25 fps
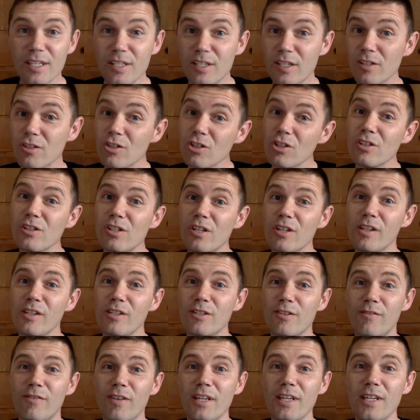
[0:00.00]
addition to
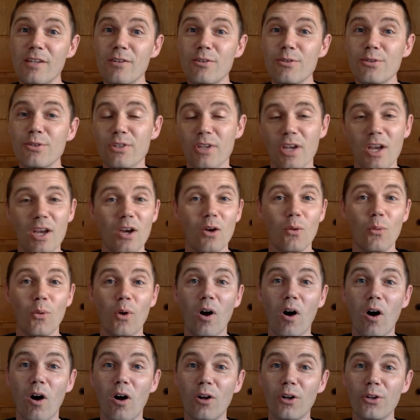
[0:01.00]
these videos,
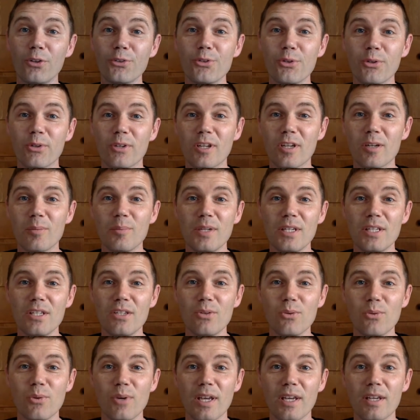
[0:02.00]
we're also going to be
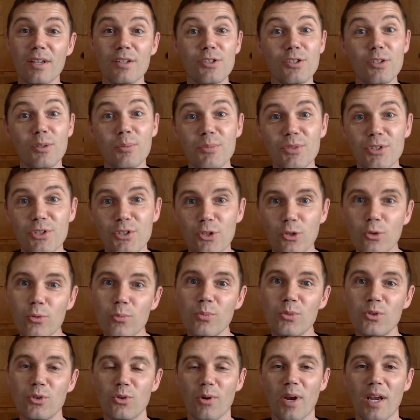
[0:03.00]
doing some
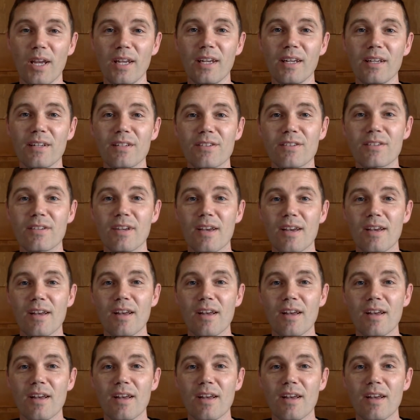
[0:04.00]
Zoom trainings.